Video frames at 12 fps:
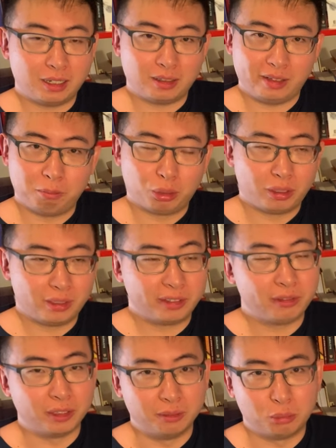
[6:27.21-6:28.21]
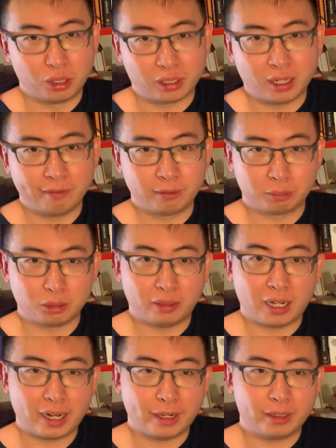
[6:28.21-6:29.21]
uh, employers feel more comfortable
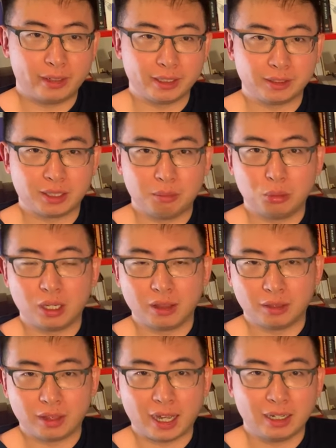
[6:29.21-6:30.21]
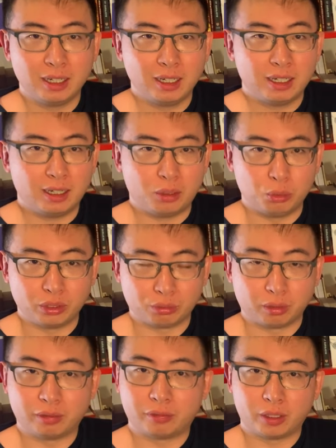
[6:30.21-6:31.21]
hiring someone that was
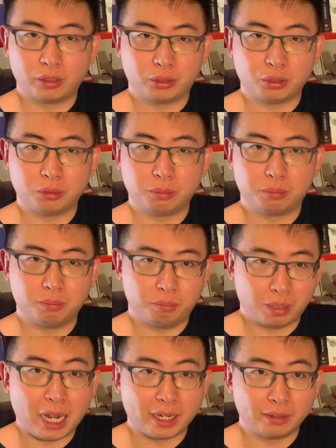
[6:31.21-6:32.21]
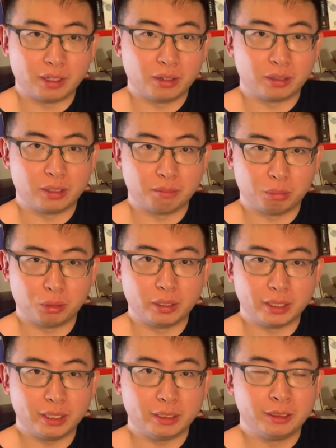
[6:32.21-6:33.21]
referred to by another
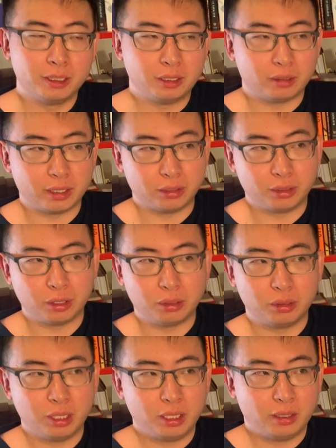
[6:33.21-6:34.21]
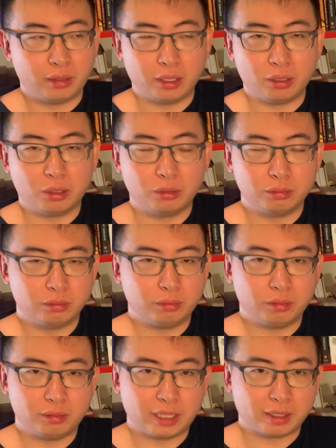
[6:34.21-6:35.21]
employee, right? So they don't
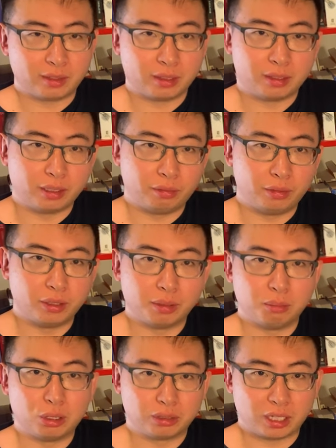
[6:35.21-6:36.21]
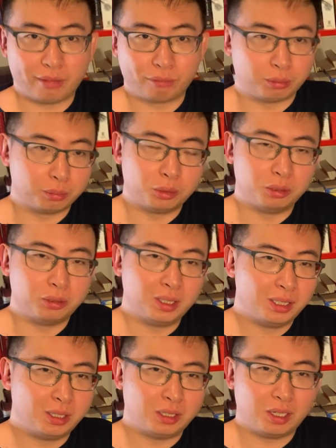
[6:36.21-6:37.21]
necessarily feel the most comfortable
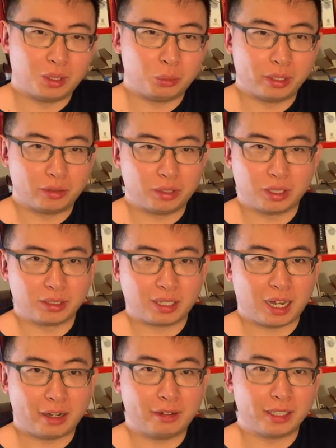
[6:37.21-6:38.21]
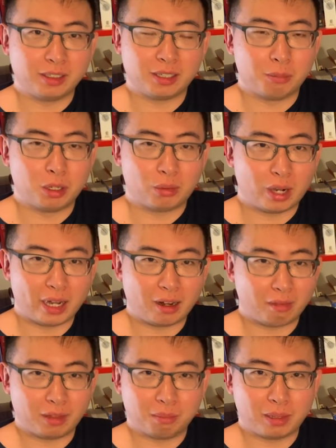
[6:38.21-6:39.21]
uh, with just hiring someone right
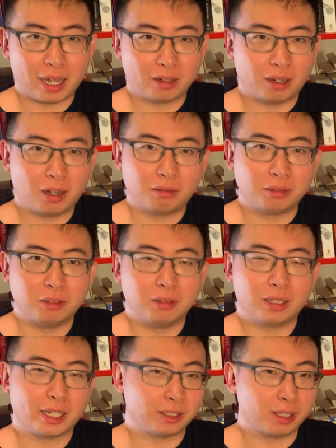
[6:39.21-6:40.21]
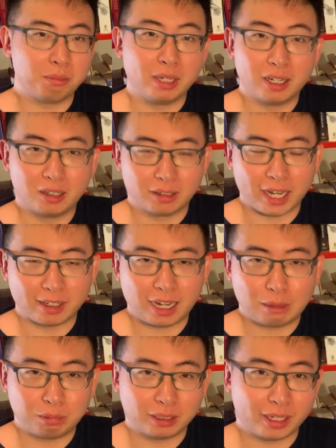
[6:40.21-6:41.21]
off the bat off of like some internet
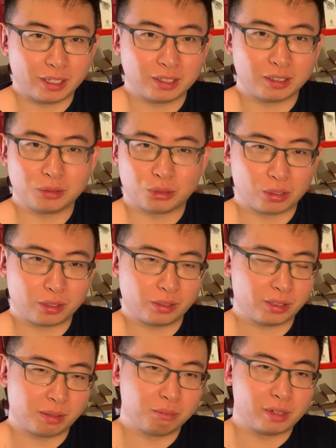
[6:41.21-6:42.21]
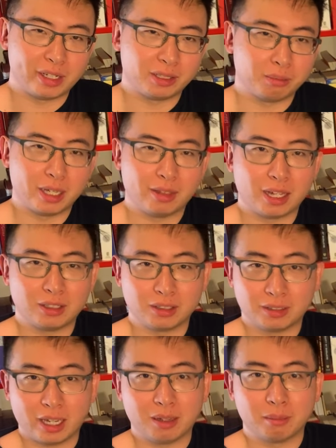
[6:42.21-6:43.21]
application or some resume that
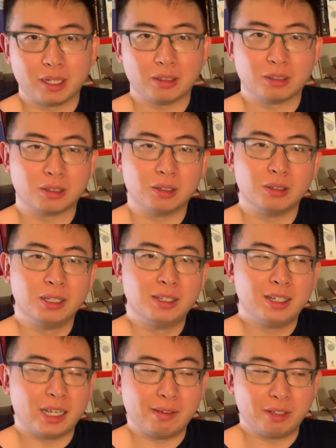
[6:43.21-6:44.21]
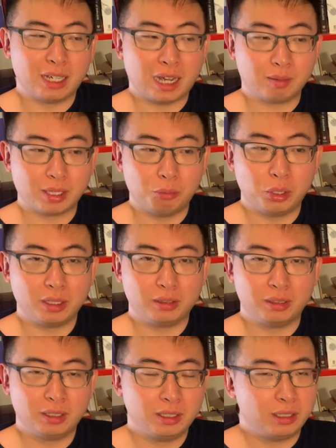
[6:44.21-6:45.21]
just came in. So if you have someone